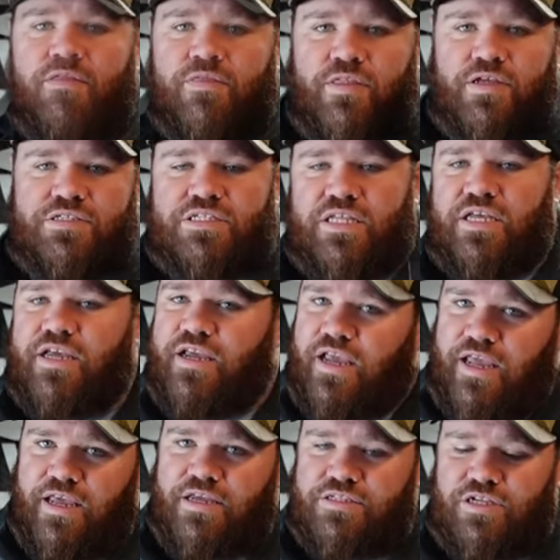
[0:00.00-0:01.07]
This thing
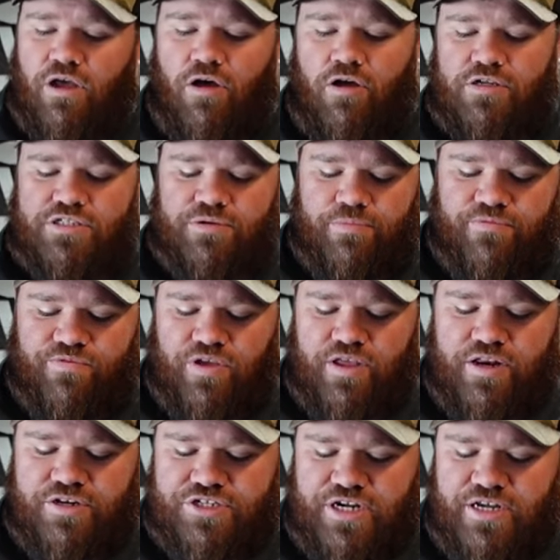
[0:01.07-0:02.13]
is awesome. If you
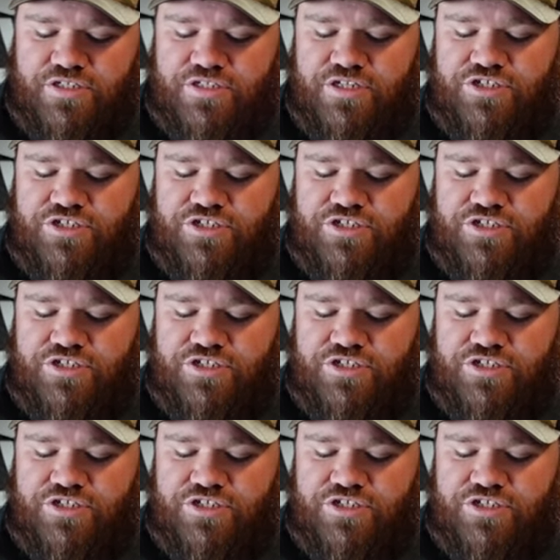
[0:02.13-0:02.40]
get a chance